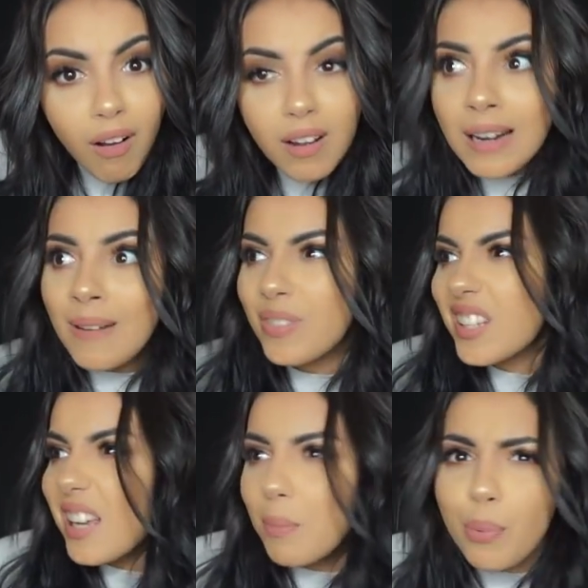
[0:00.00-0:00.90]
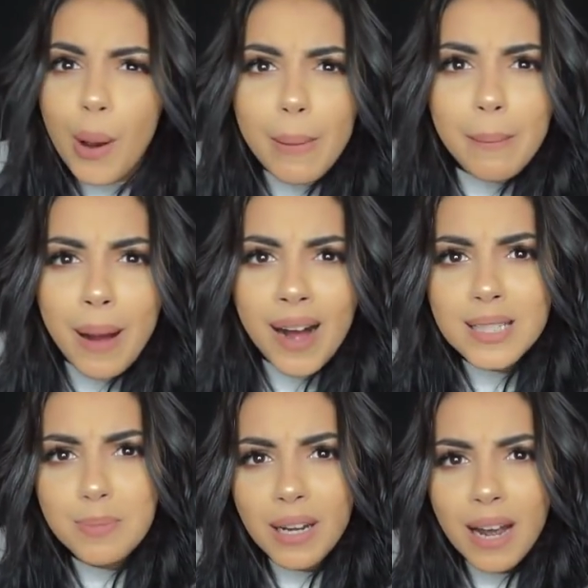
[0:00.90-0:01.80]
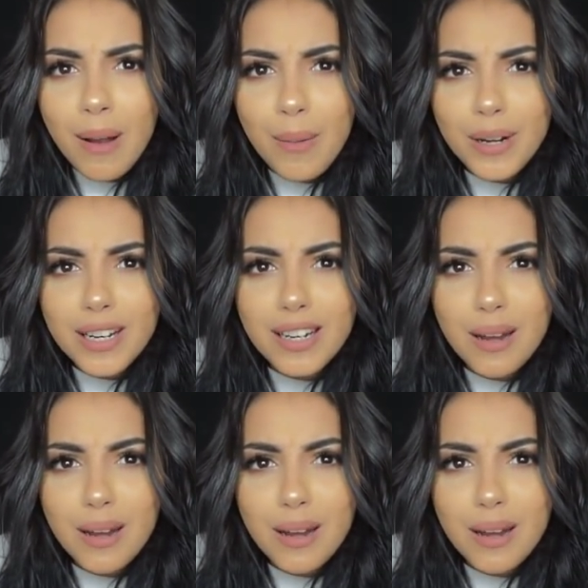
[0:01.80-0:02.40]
And I was like prepping my husband how I wanted